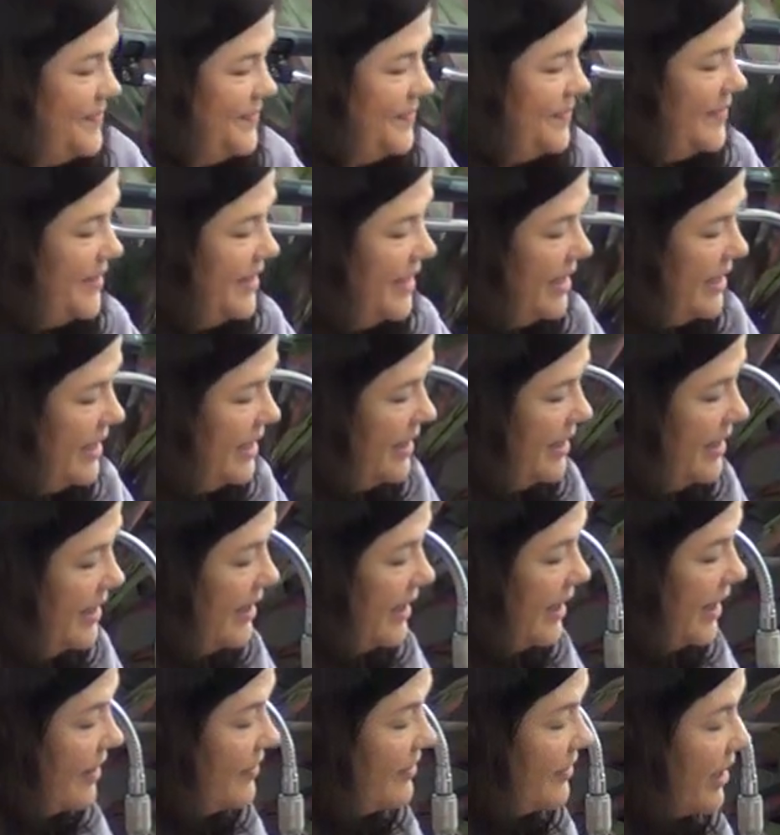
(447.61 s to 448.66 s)

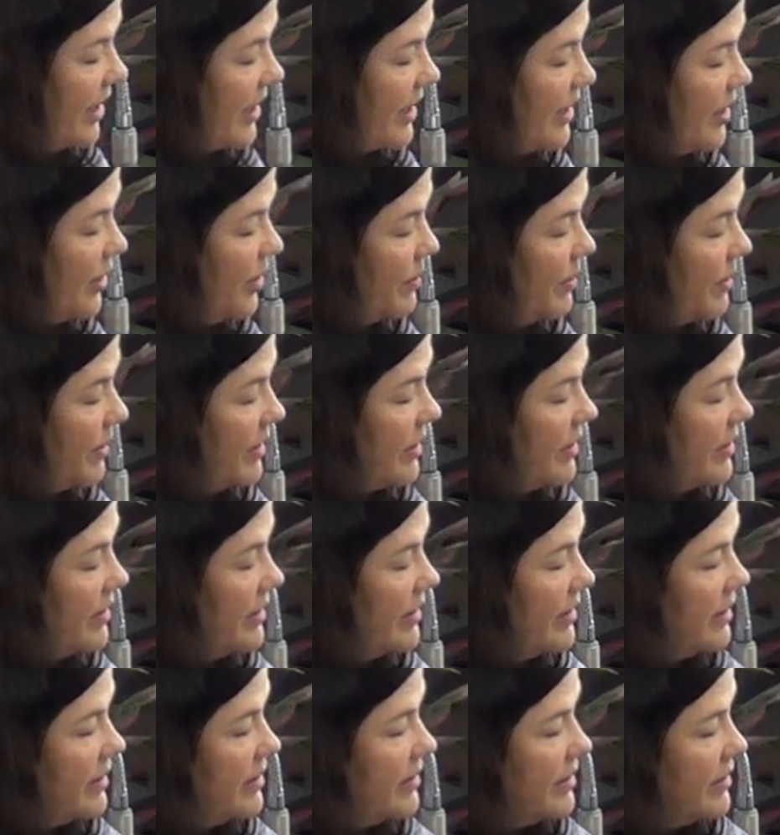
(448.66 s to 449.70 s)

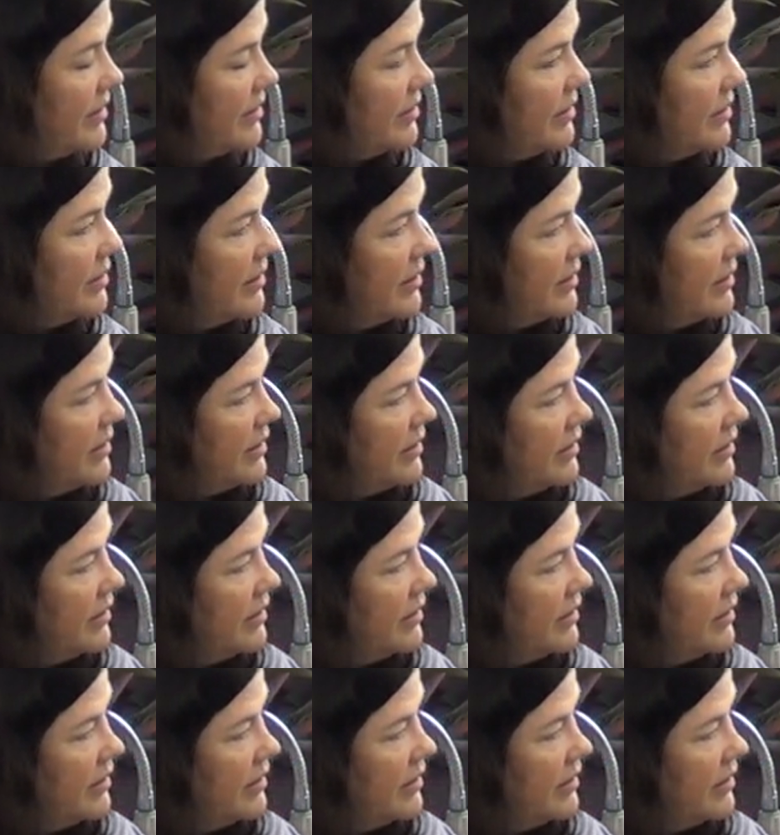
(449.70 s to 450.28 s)
(no one is talking)